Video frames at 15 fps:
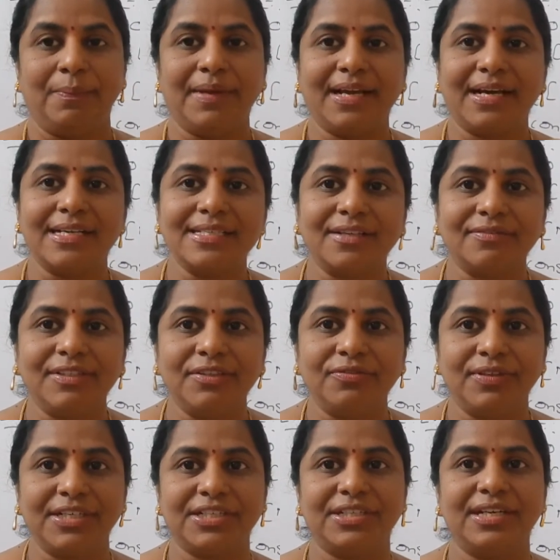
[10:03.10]
Because of the
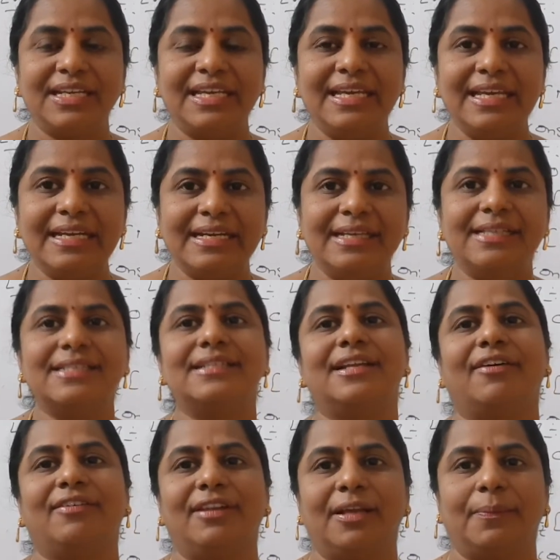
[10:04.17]
friction, heat is
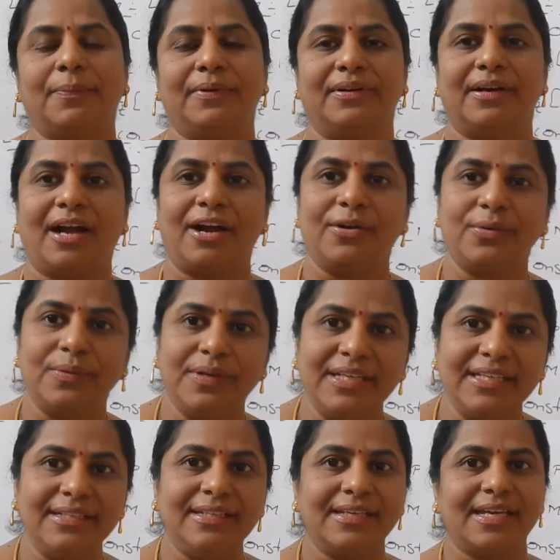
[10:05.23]
developed. Not
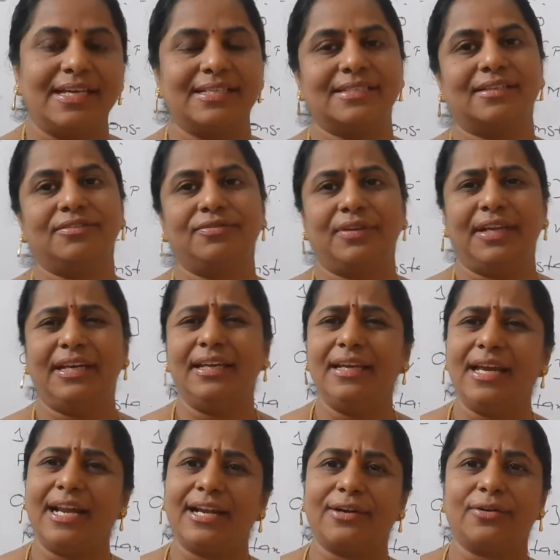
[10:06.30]
only in the case of any
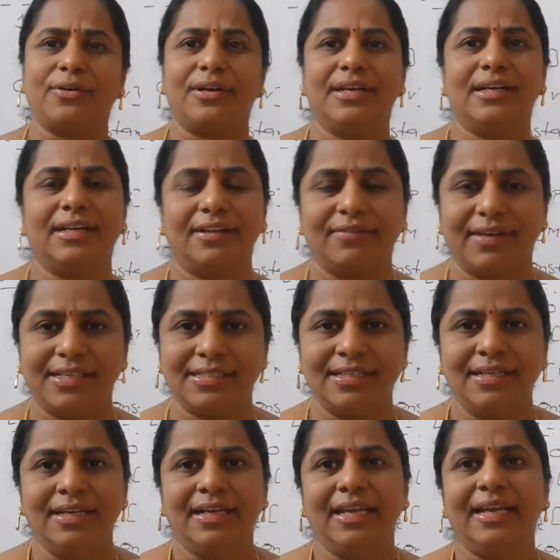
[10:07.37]
electronic device,
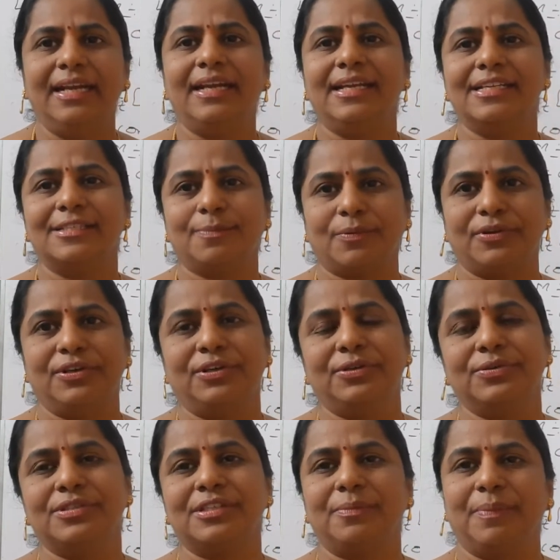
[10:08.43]
heat is
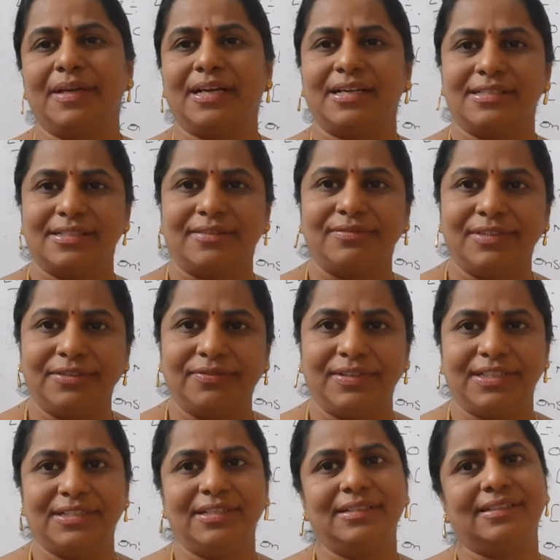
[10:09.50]
produced because of the
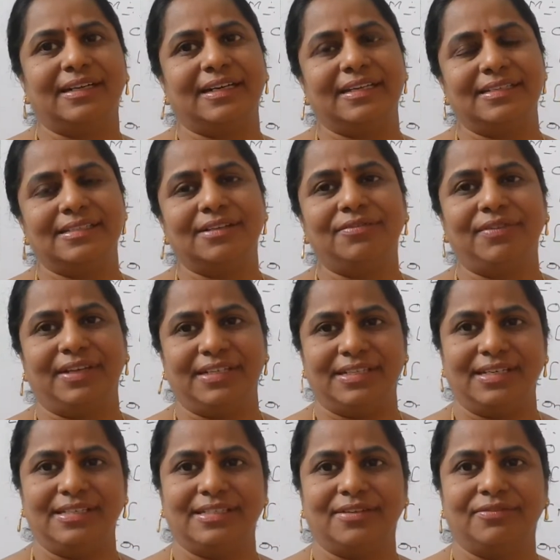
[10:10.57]
friction. That is the
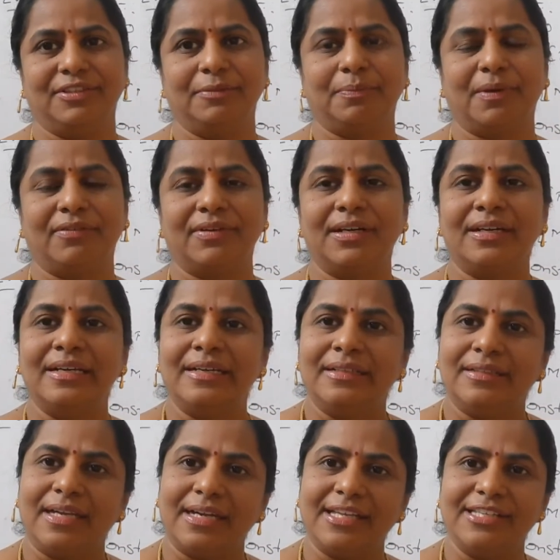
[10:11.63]
wastage of the power
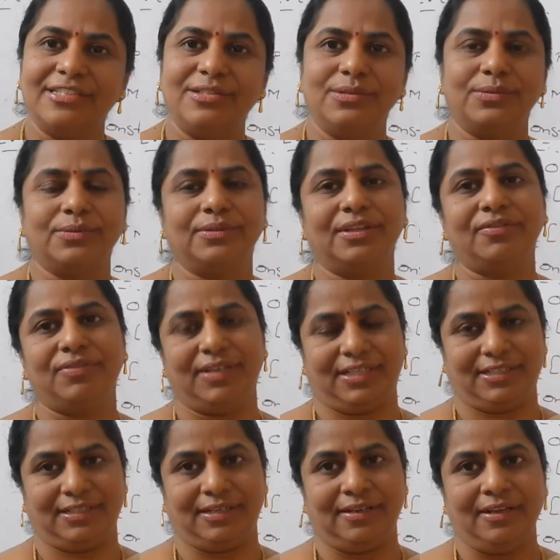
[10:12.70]
that is due to the
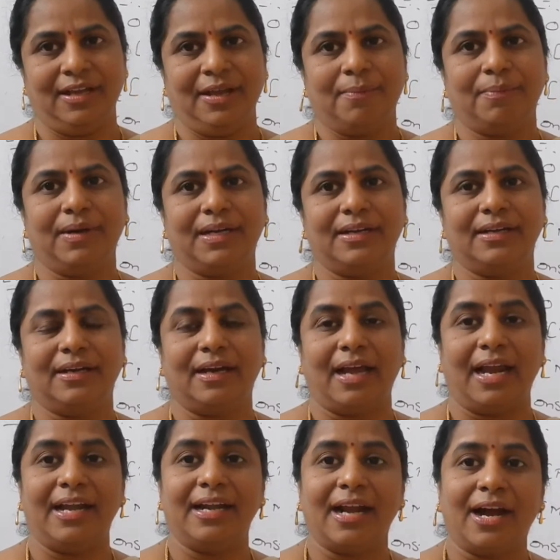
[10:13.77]
friction. But
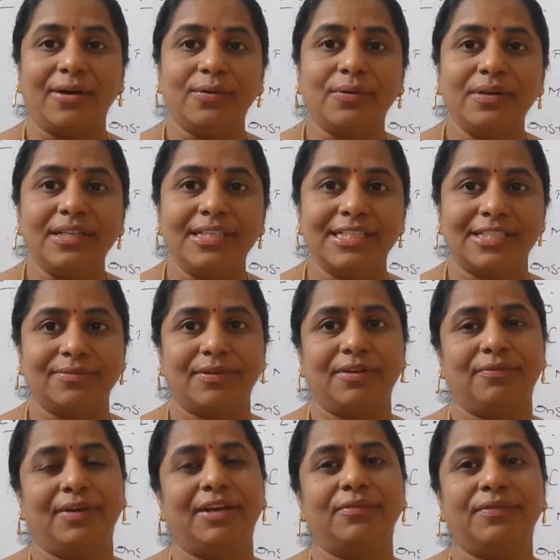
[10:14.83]
and not only this one,
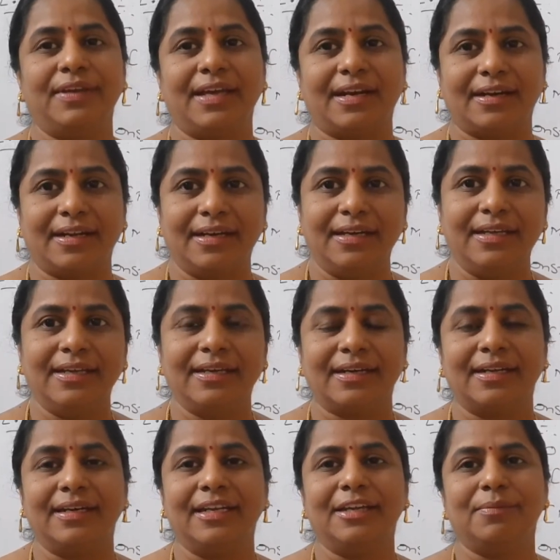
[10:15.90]
when we are
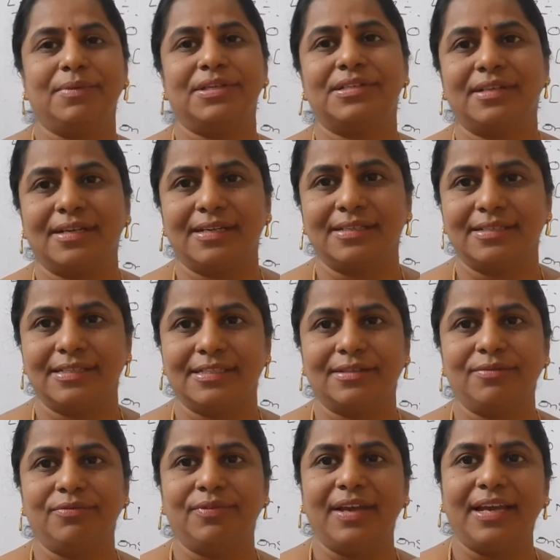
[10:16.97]
running machinery
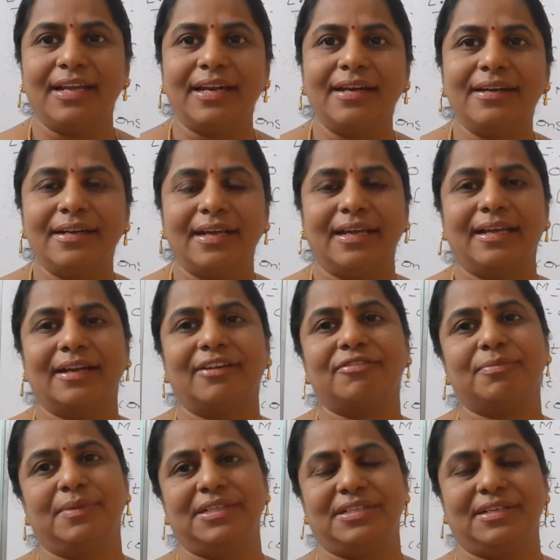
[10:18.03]
system, wear and tear of
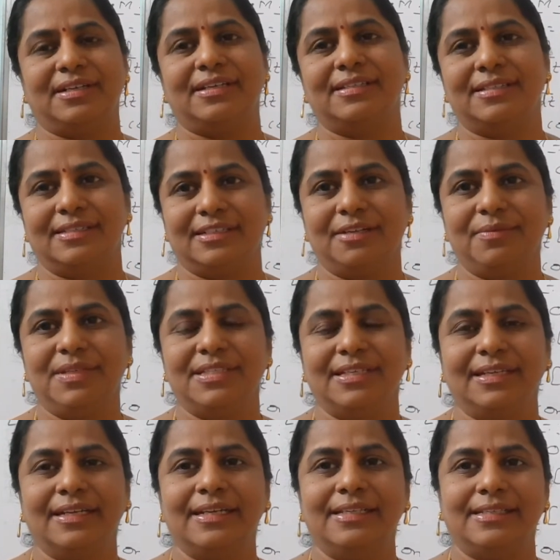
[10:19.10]
machinery system is
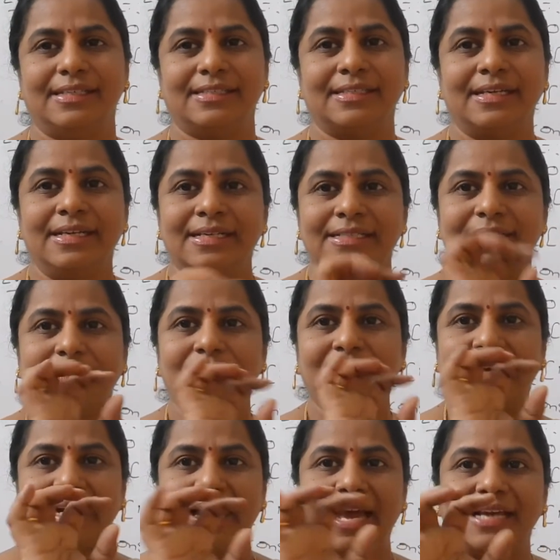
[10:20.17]
increases. Some
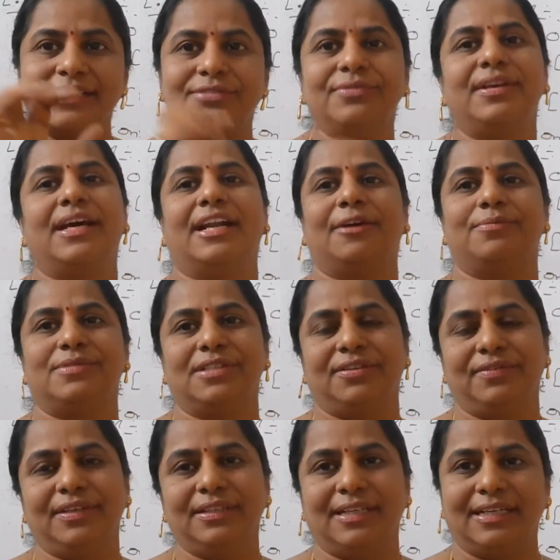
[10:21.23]
cracks we are
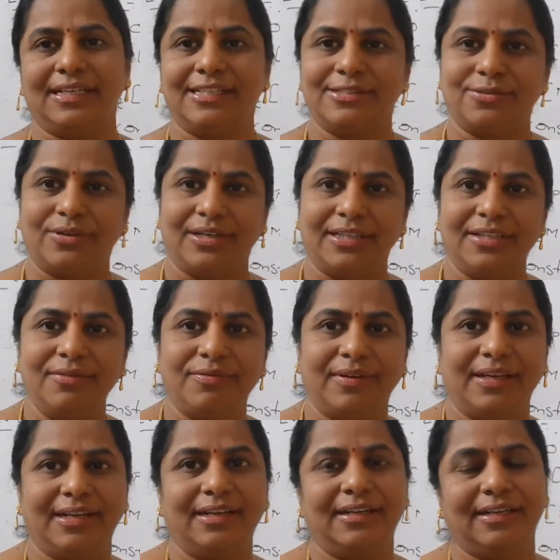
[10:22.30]
observing, that is called the
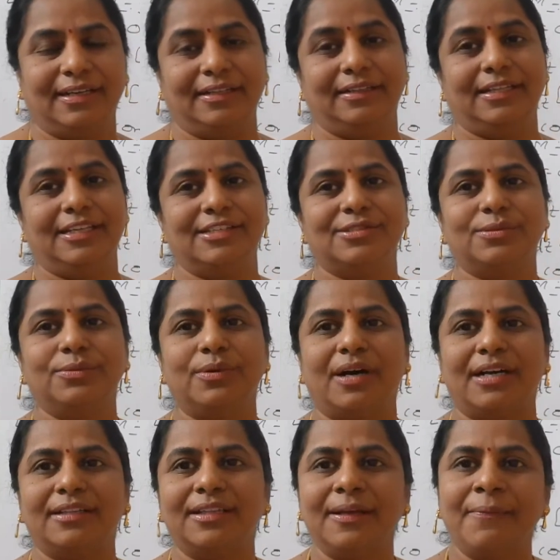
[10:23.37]
wear and tear. These two
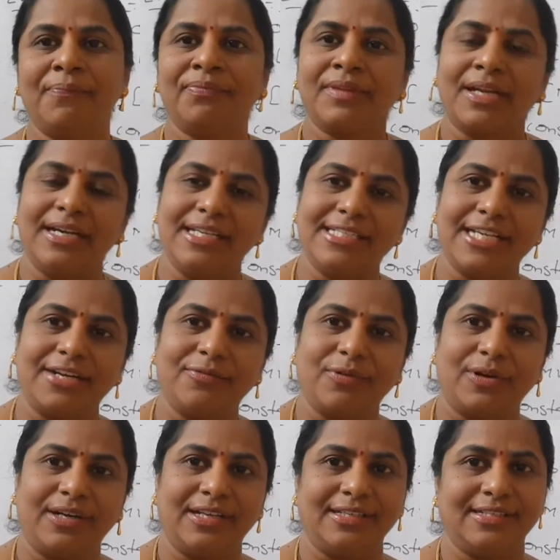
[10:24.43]
are the
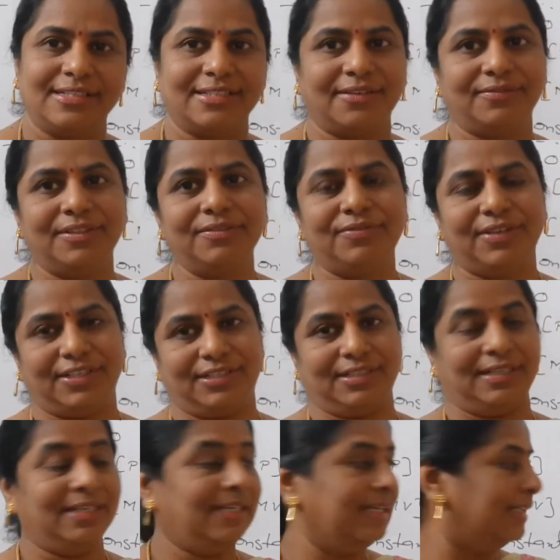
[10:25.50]
disadvantages of the
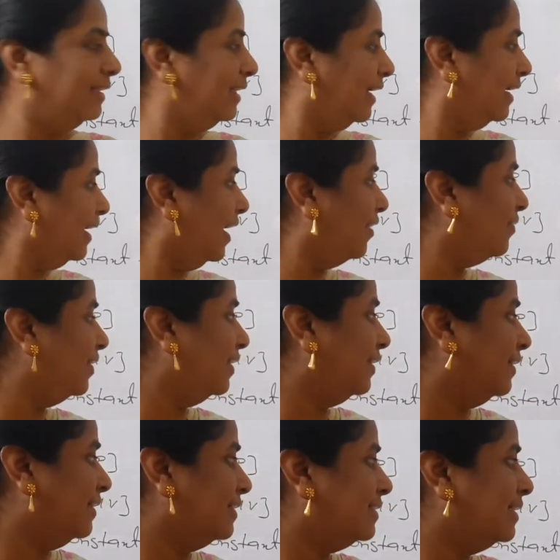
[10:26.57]
friction. Then
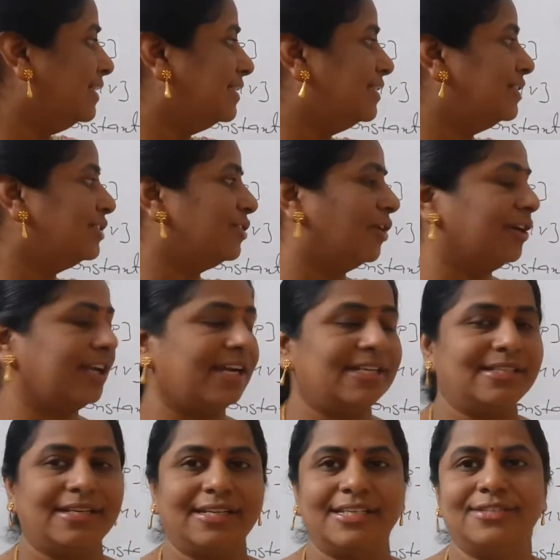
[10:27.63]
our sixth short
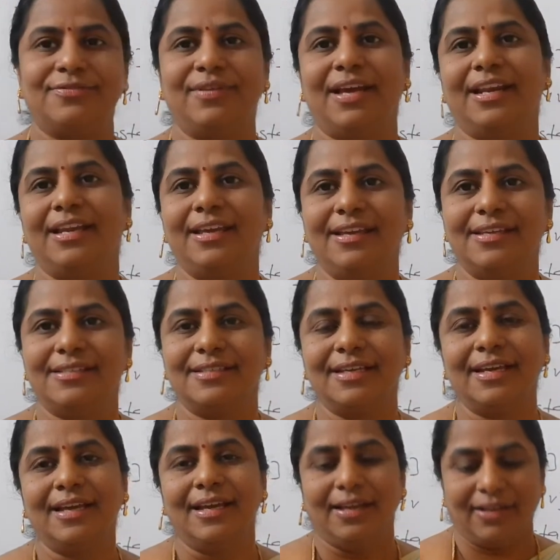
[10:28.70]
answer is very
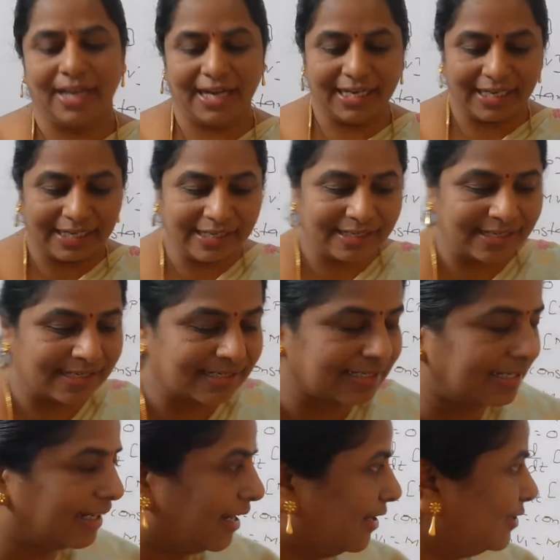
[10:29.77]
easy and
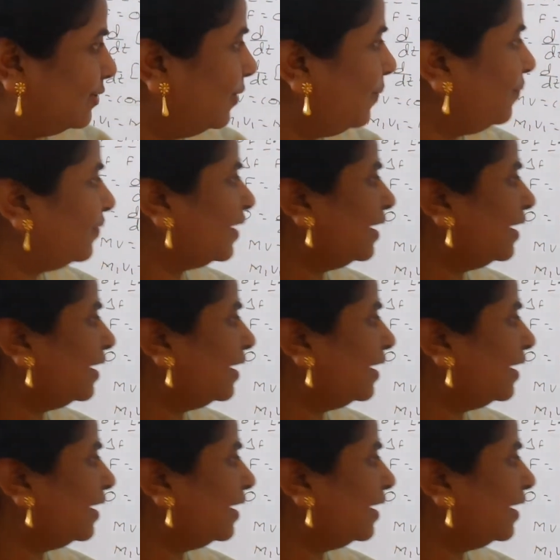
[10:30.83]
interesting also.